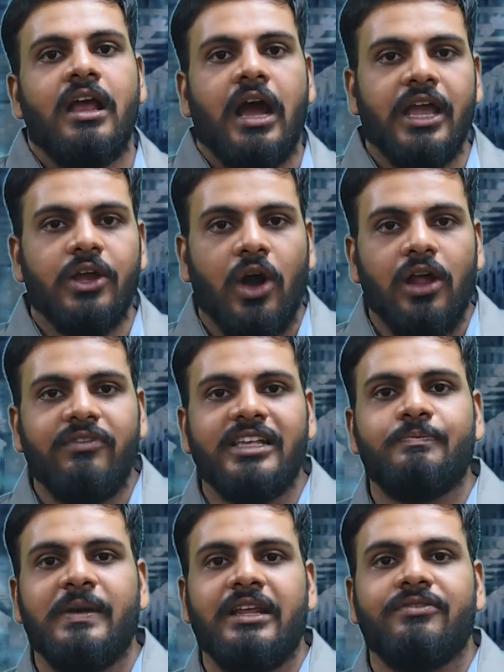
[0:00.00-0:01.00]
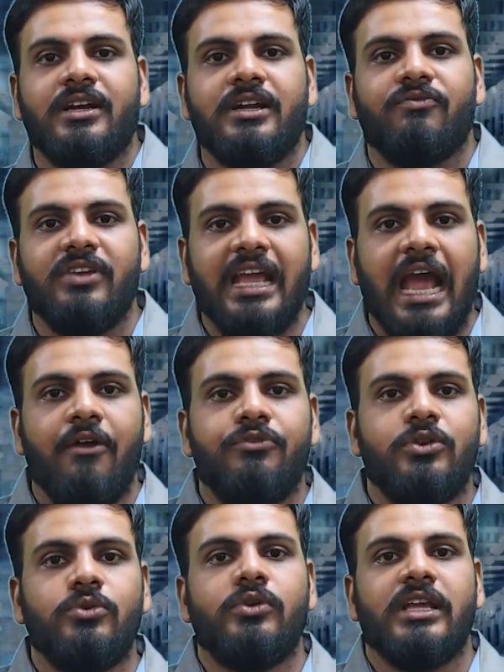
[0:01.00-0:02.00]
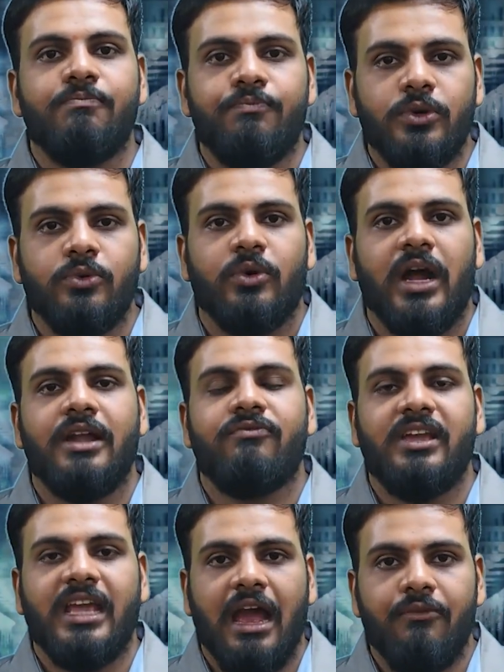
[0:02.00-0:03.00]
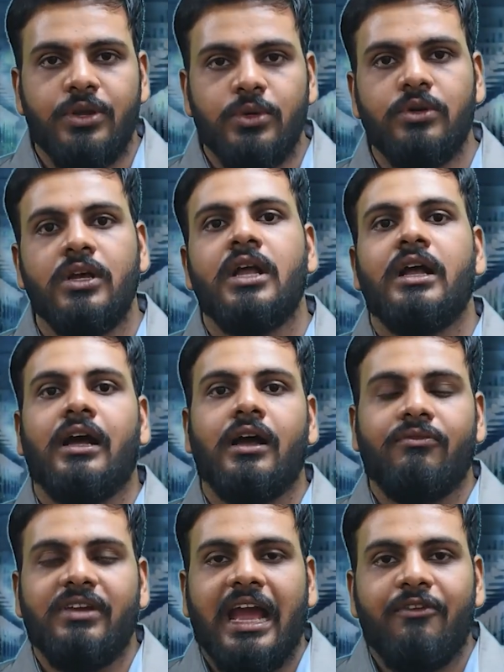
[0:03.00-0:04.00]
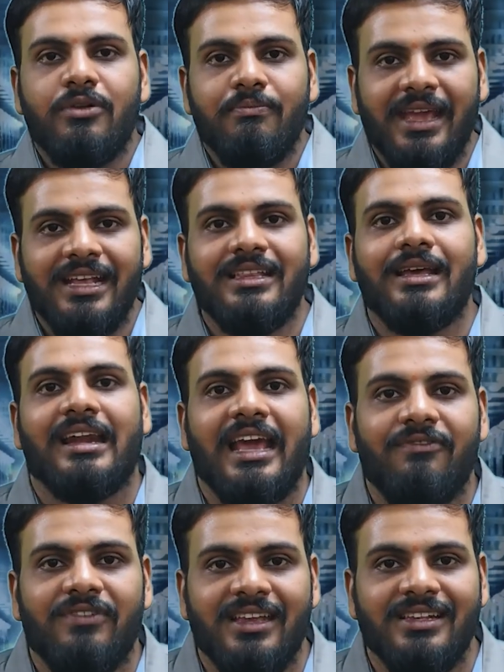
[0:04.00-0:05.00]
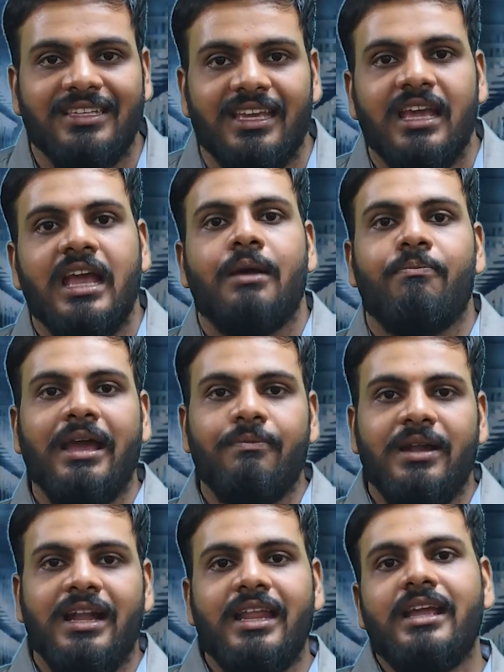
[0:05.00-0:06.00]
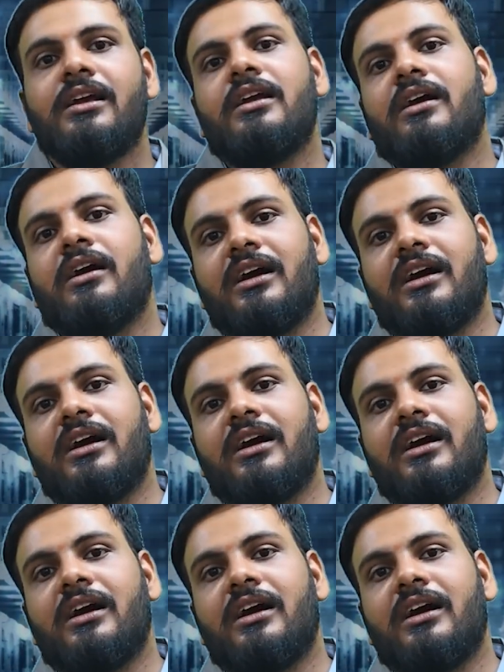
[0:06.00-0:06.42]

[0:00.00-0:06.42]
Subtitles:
I always believe that we have to improve and we have to make their life easy by building